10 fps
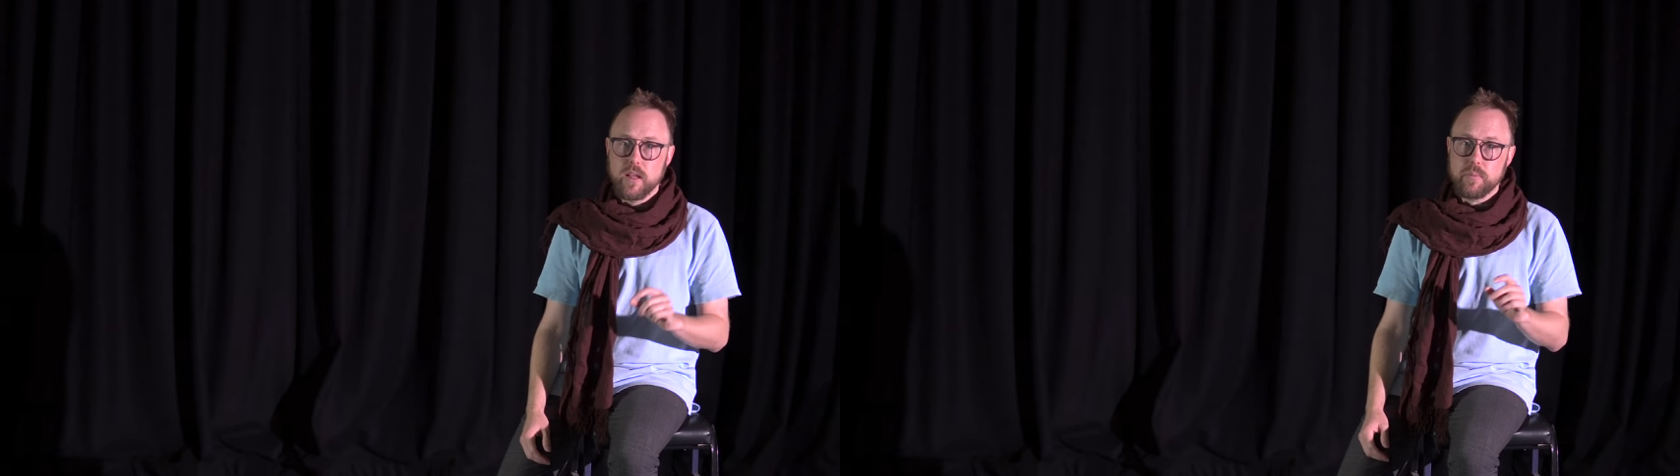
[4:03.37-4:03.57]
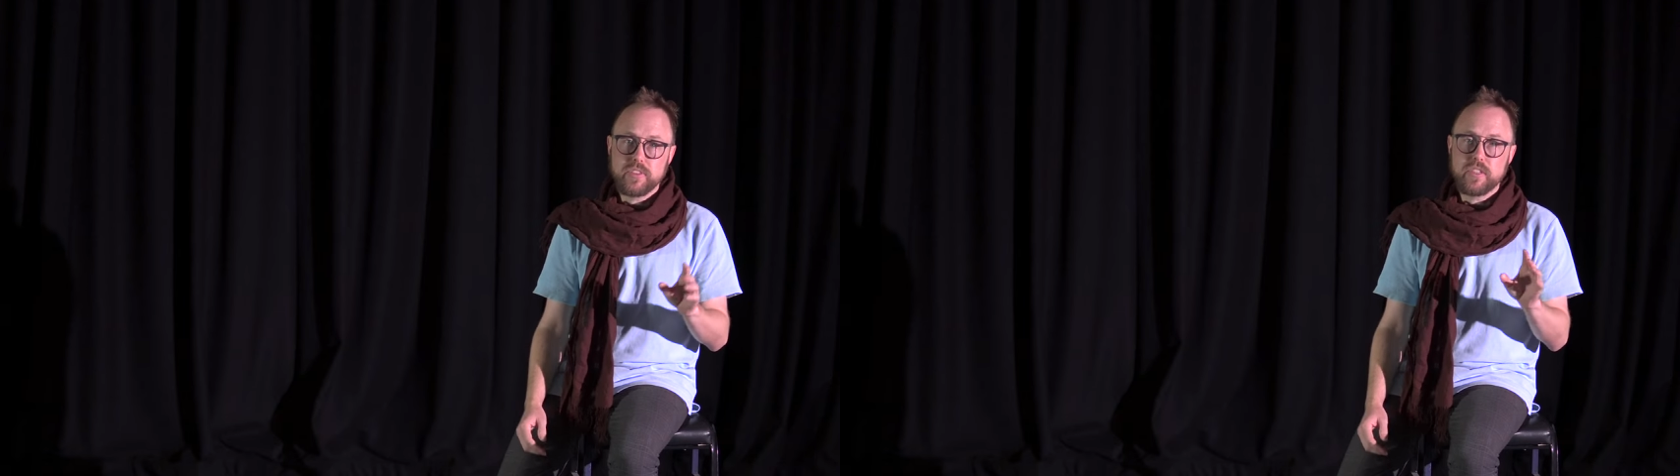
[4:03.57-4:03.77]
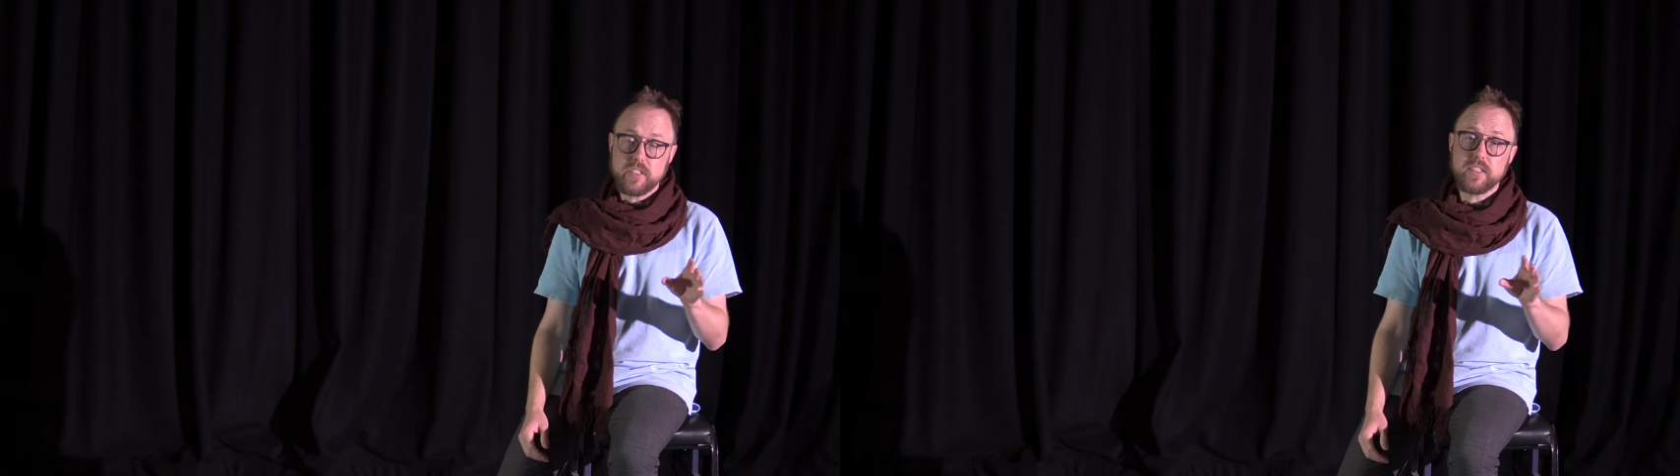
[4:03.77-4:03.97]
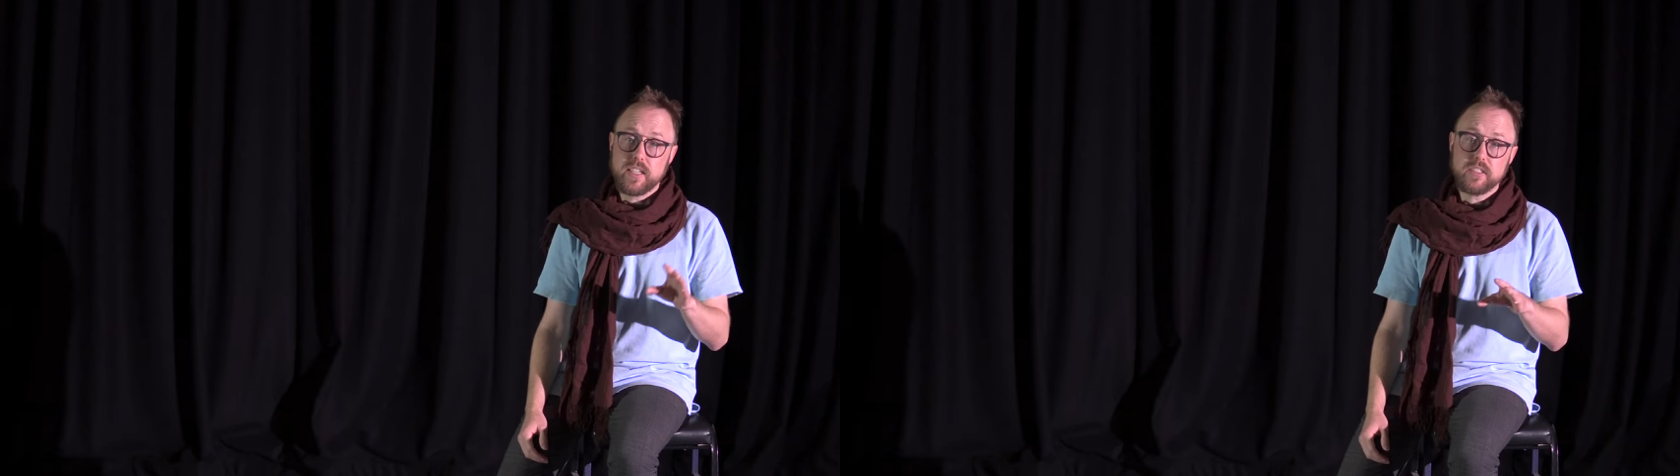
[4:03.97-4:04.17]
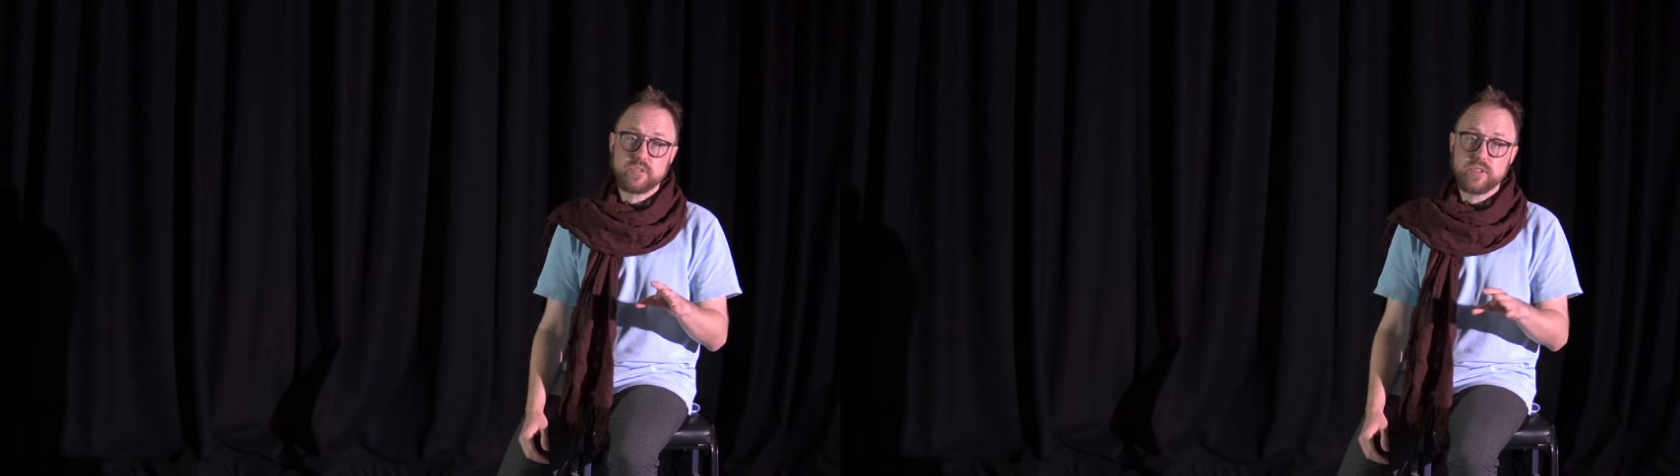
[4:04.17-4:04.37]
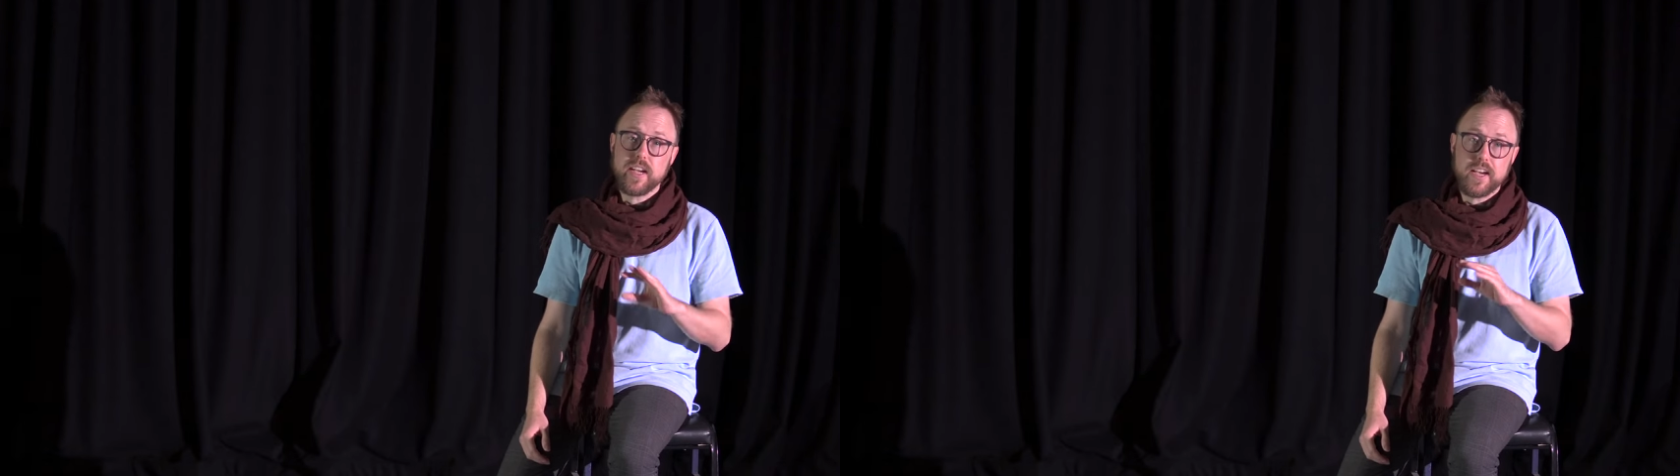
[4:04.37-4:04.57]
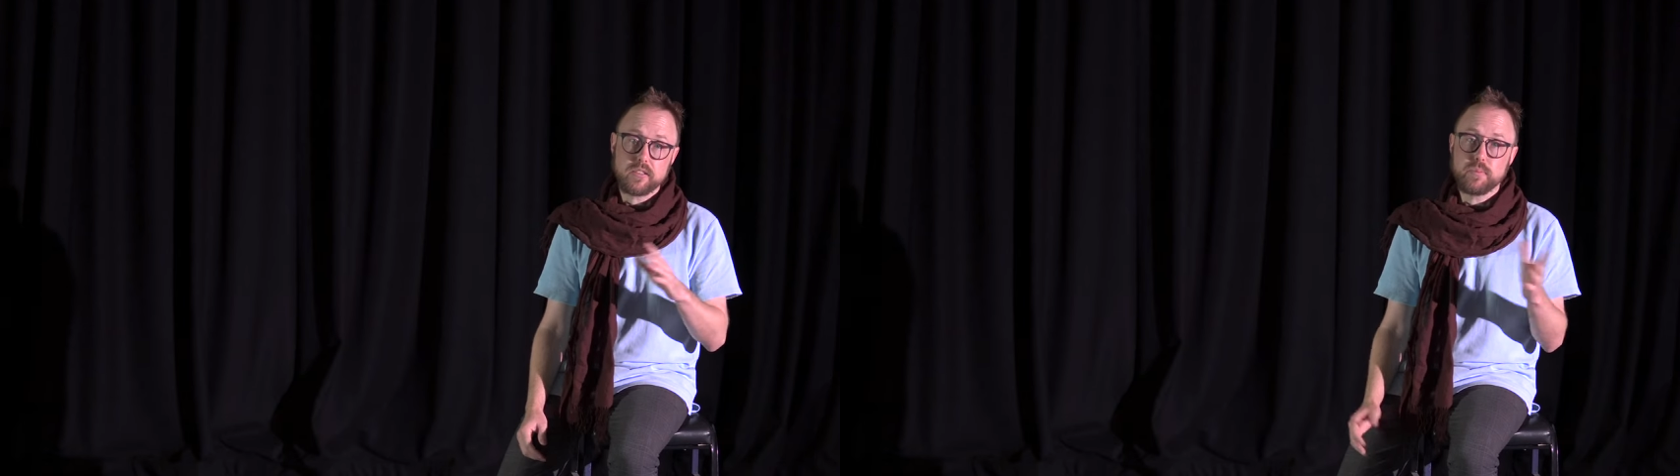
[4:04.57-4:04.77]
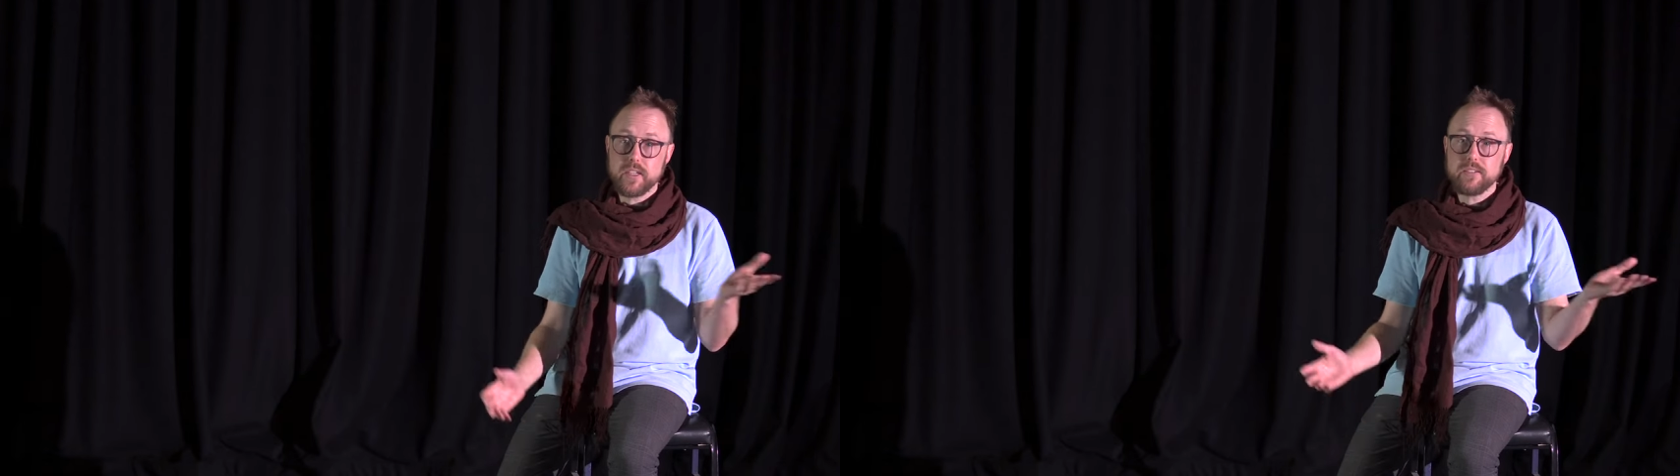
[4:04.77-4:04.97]
but this history
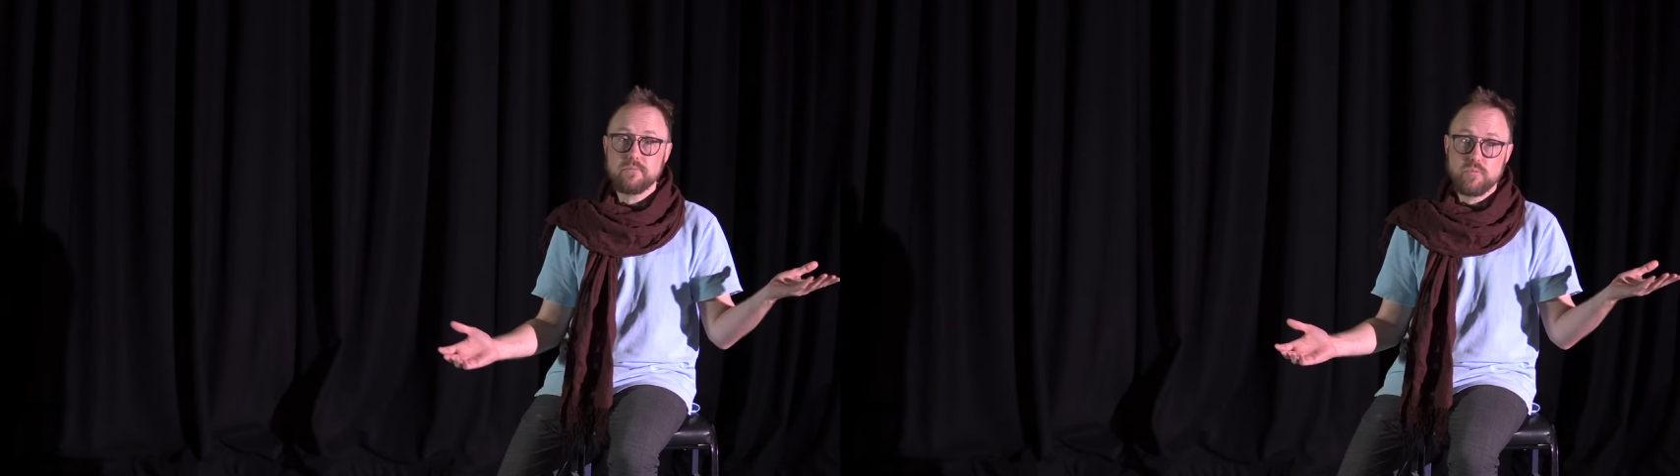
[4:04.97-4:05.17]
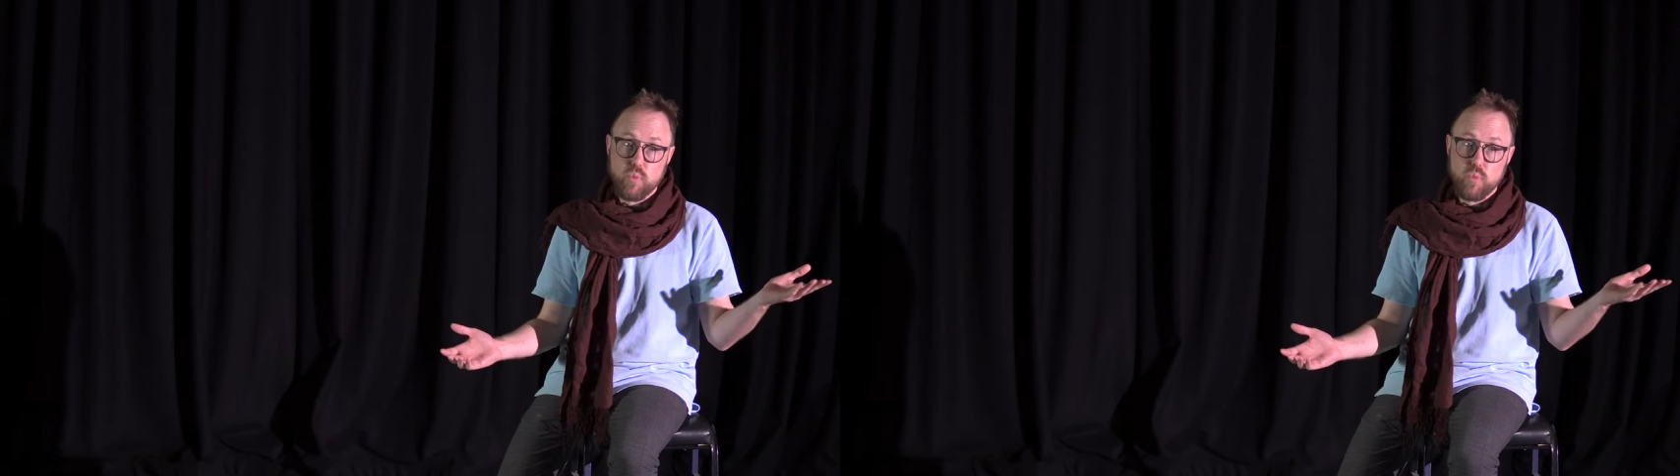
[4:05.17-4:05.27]
has been